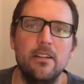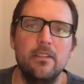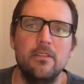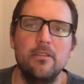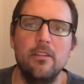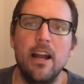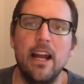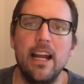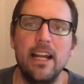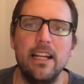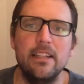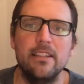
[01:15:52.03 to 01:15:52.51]

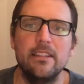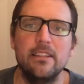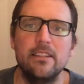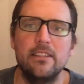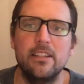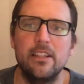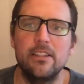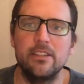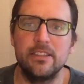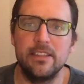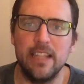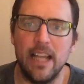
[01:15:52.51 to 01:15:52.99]
Right.
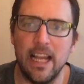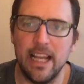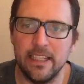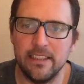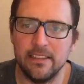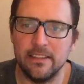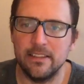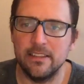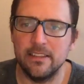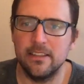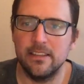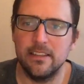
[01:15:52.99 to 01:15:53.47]
They're set
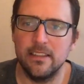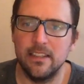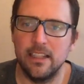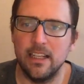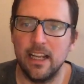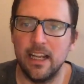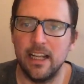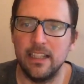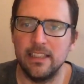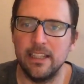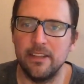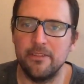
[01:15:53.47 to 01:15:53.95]

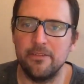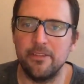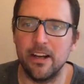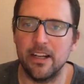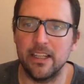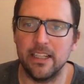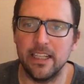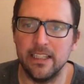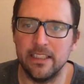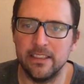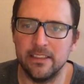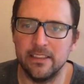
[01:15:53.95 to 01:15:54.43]
and they
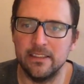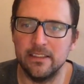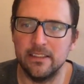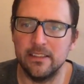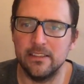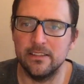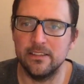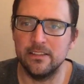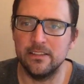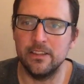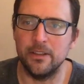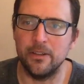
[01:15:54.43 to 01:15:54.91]
fucking
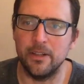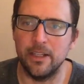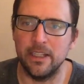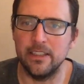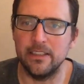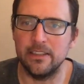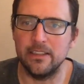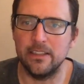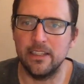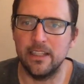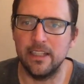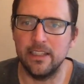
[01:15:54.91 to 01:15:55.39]
do it
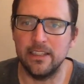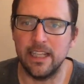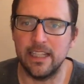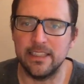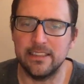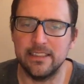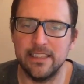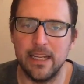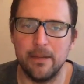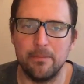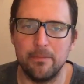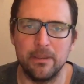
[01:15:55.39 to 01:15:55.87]
and
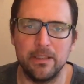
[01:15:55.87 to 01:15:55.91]
that's it.